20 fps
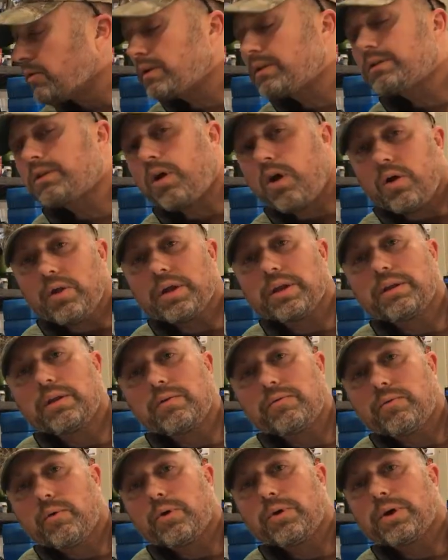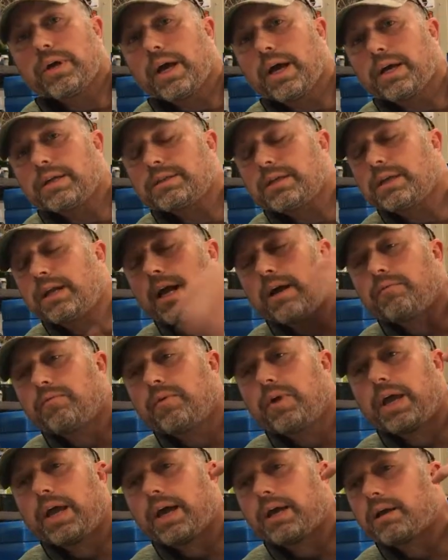it's all in there for you guys. And I've
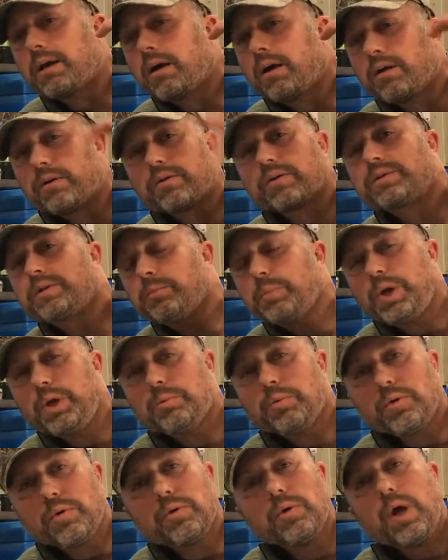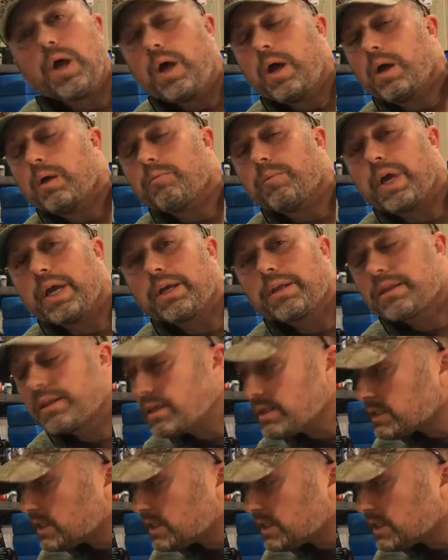had hundreds of people make this